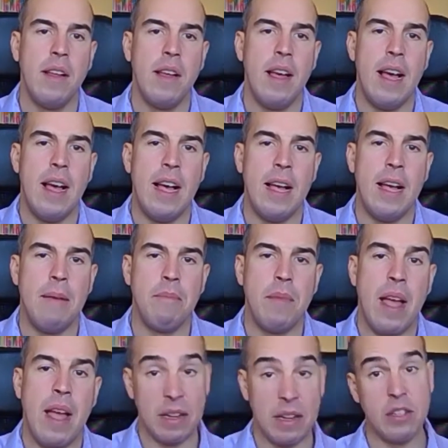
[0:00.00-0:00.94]

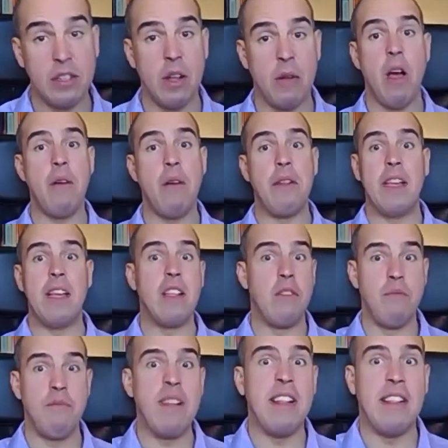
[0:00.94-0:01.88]
And so not only can you
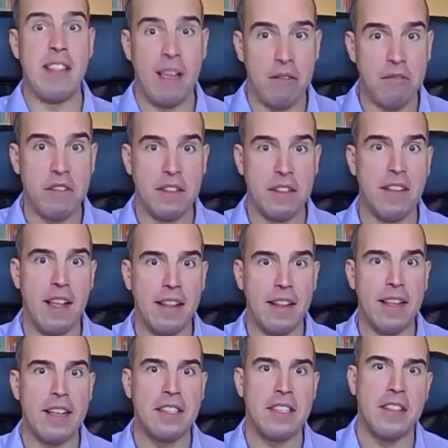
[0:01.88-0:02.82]
read those and
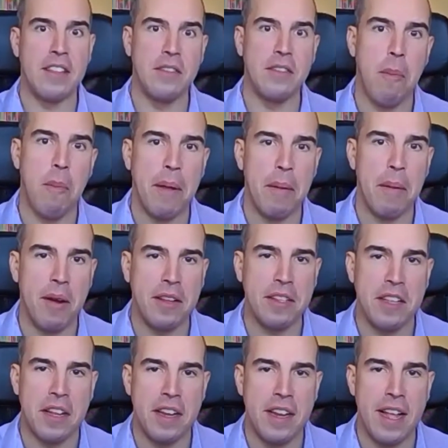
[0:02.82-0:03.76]
get a sense of what people are
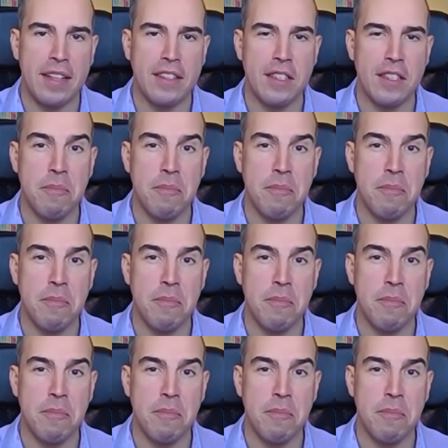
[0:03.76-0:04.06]
asking and the answers,